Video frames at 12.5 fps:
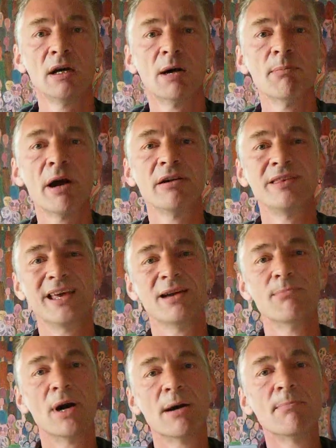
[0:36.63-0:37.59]
I married
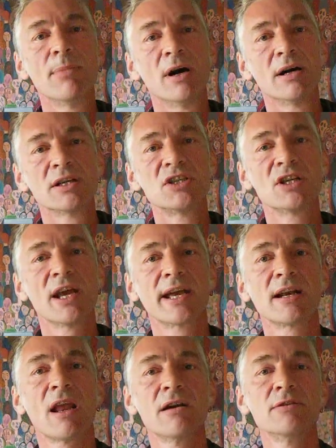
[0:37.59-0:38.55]
their mum, but I
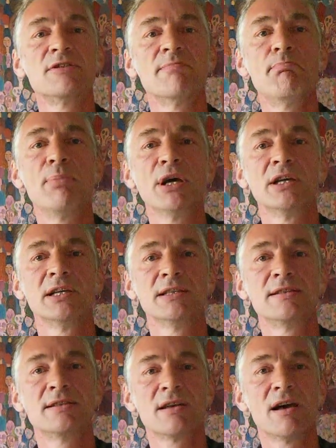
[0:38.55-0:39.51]
shagged loads of
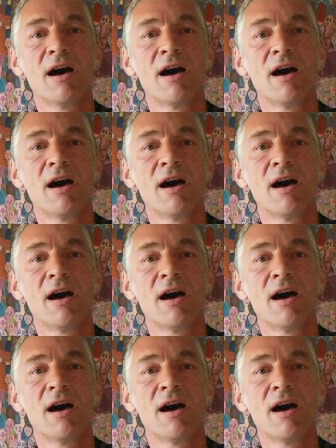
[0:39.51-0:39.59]
birds.